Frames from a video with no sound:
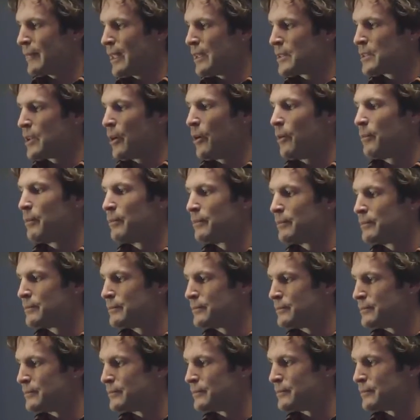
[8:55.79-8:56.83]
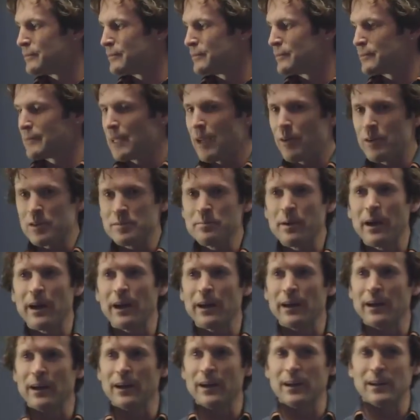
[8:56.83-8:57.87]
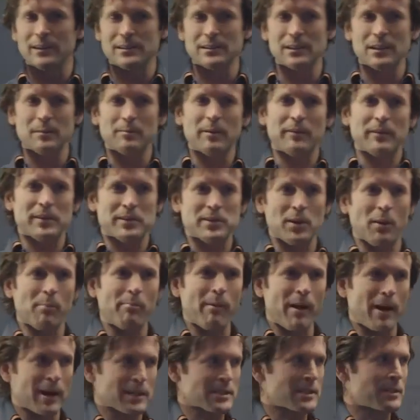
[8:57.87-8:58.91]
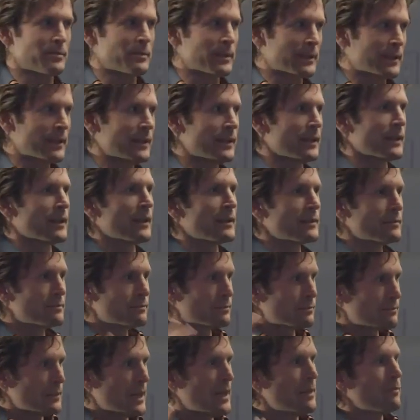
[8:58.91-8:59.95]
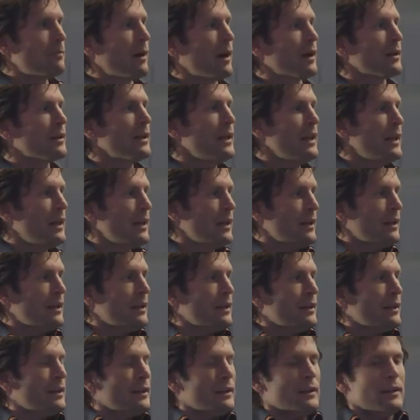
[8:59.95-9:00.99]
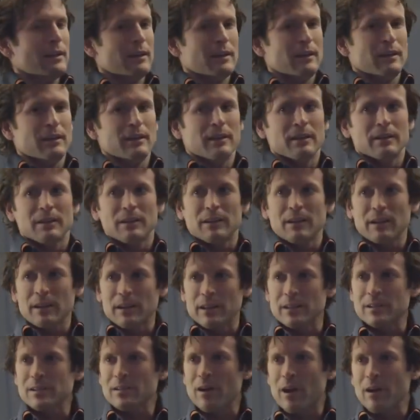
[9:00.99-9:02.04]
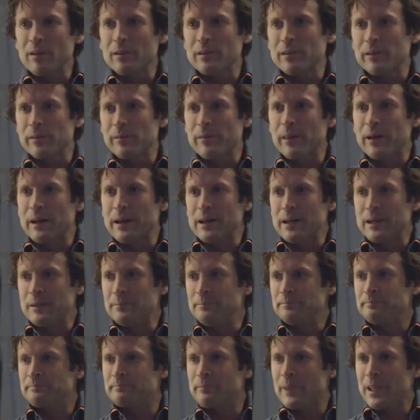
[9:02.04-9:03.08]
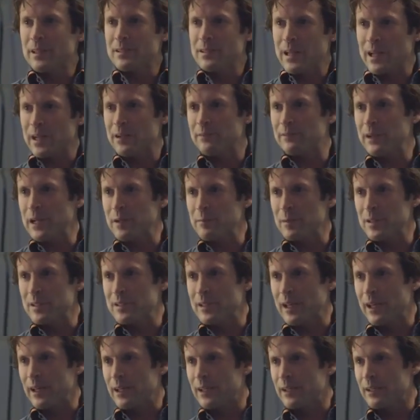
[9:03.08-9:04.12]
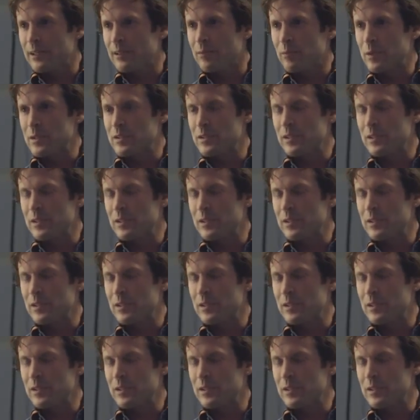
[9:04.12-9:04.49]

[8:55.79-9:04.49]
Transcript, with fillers: So, that was my, uh, it's a little bit of a soapbox at the beginning, but let's start with um, second fatal mistake, which